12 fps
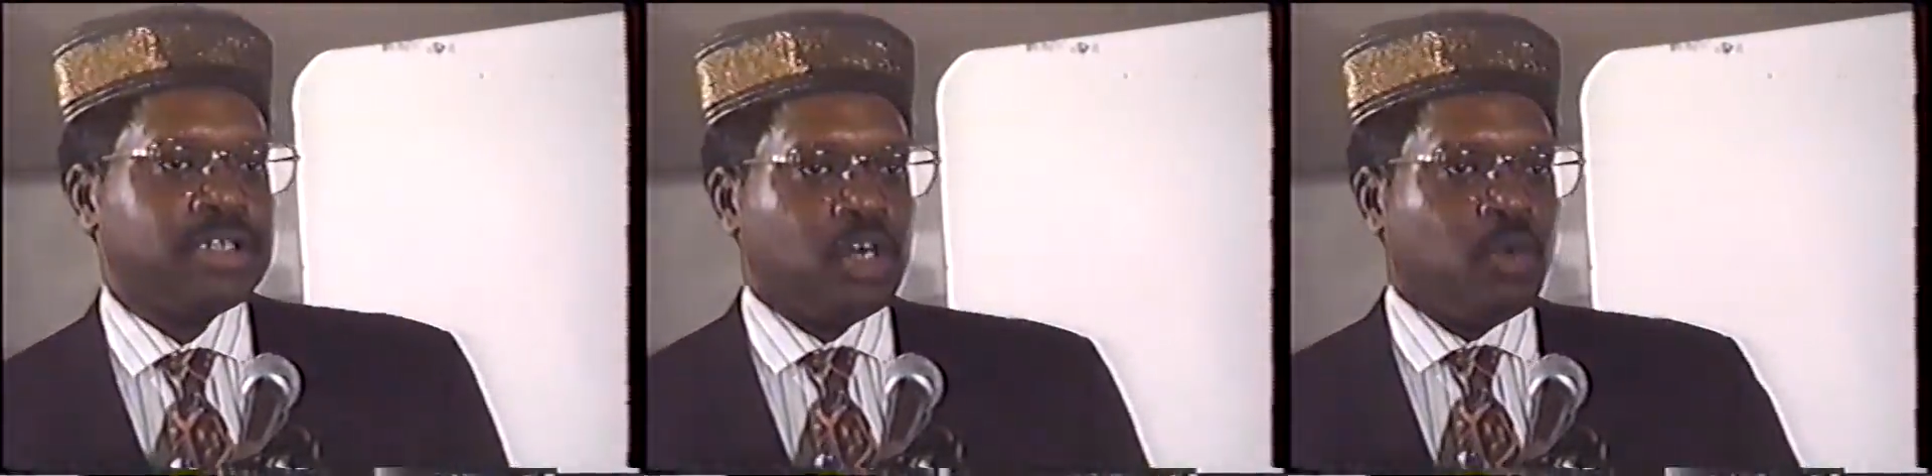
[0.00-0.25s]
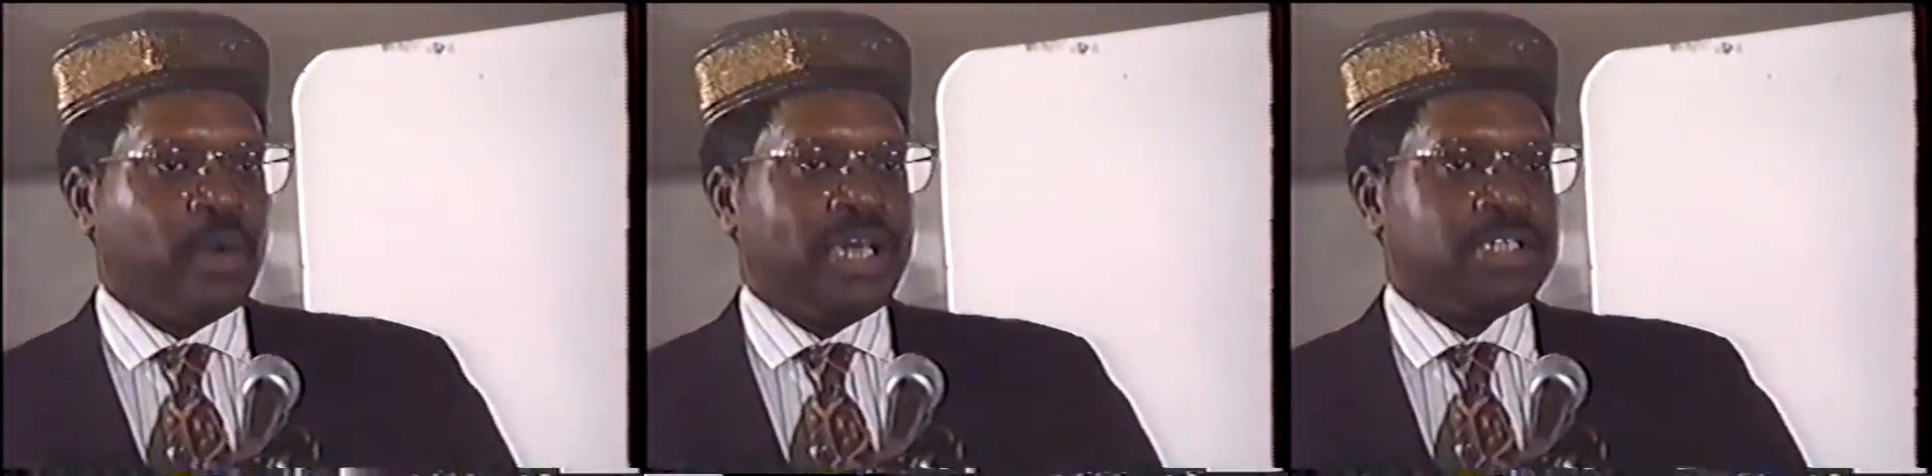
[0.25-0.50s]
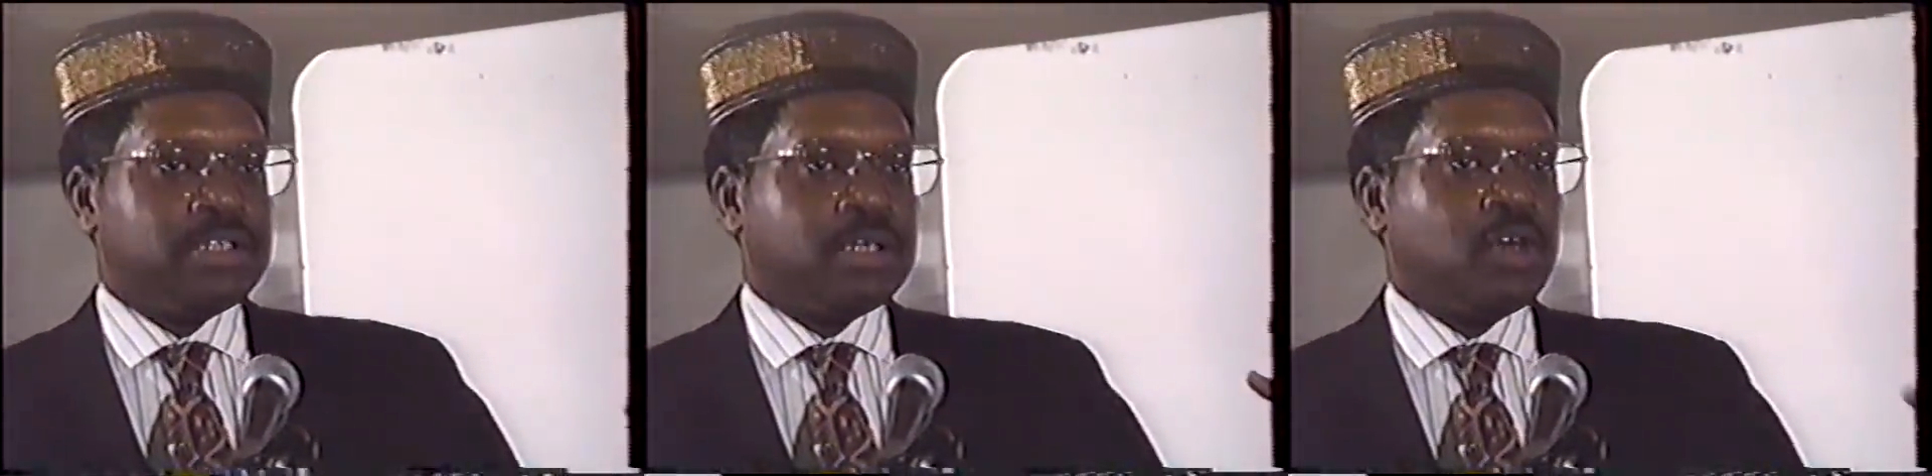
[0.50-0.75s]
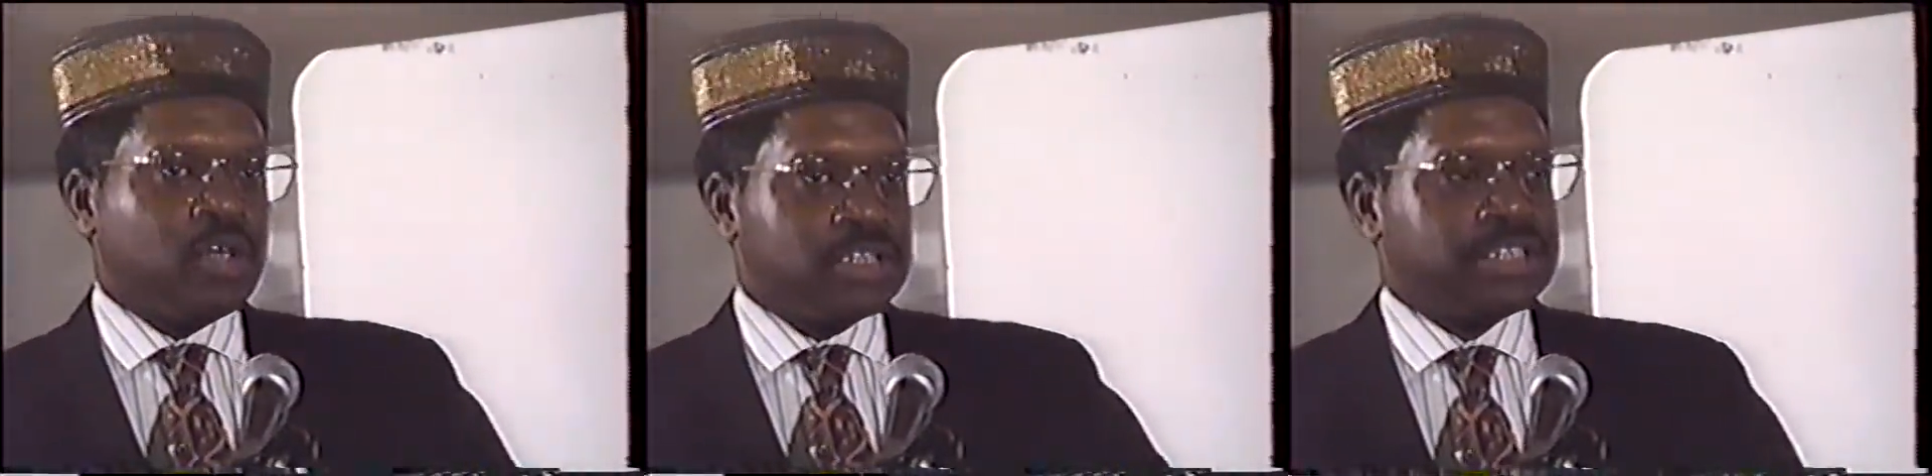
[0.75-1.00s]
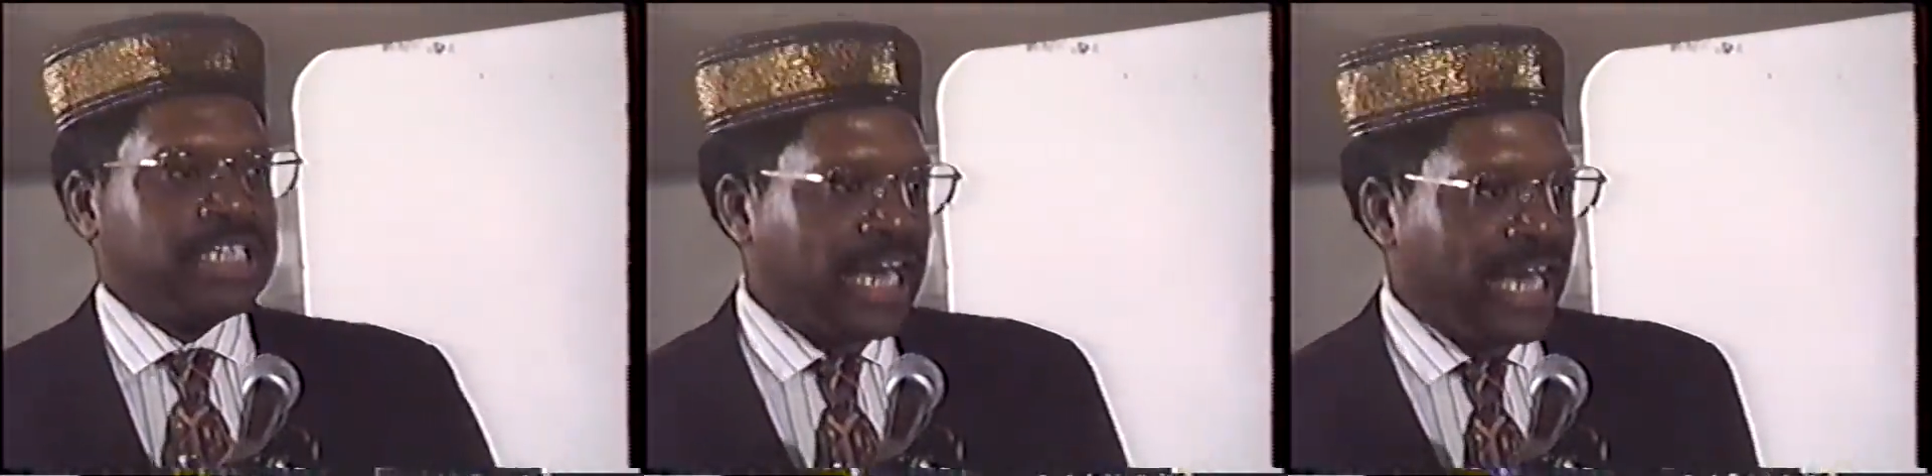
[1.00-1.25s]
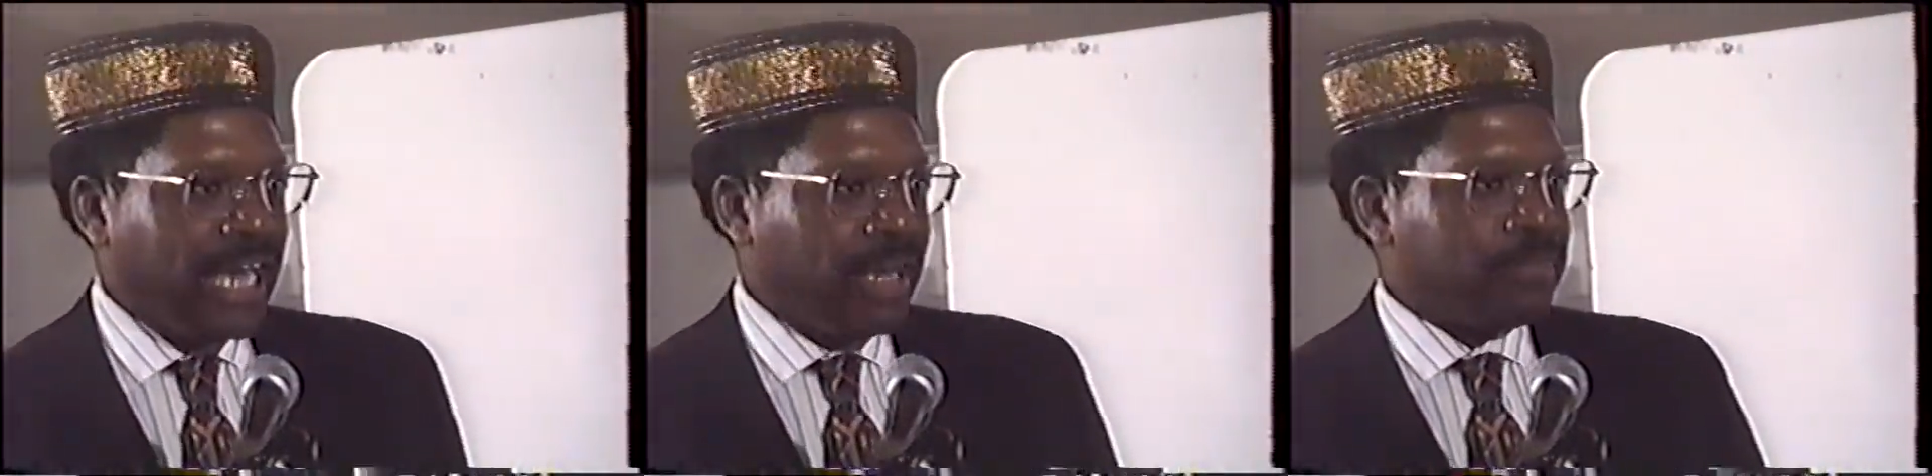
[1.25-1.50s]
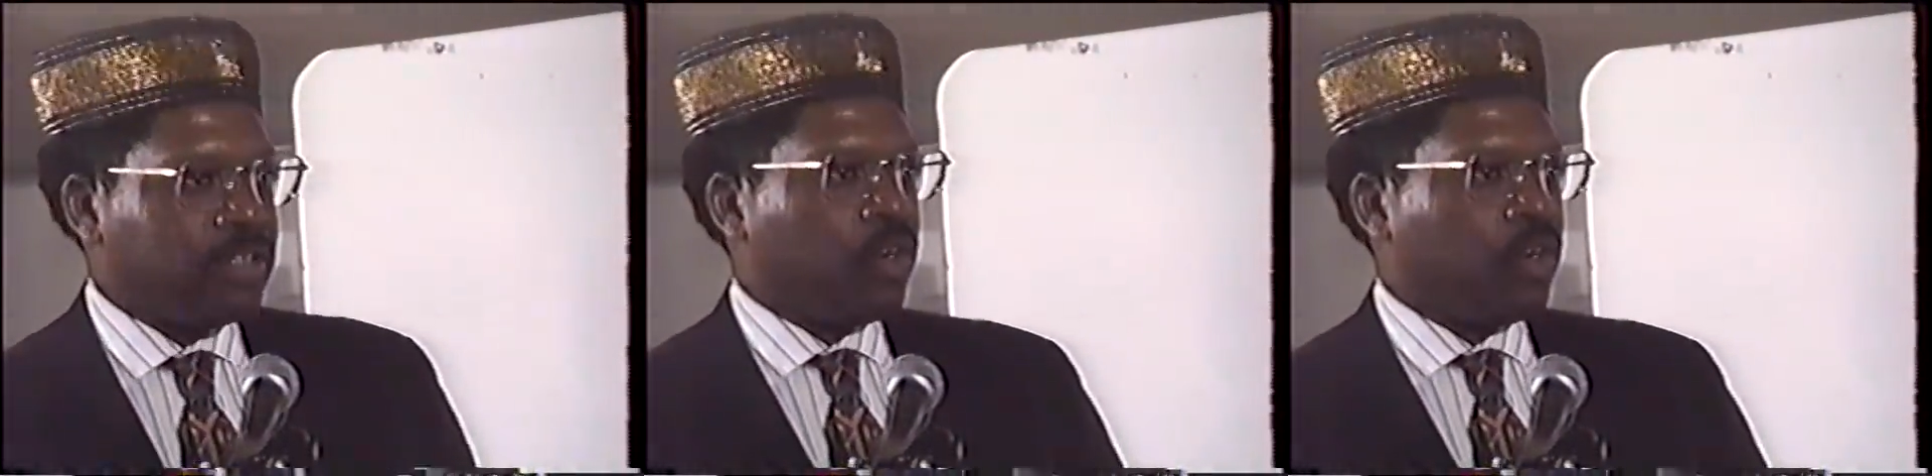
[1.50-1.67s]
Don't waste the court's time.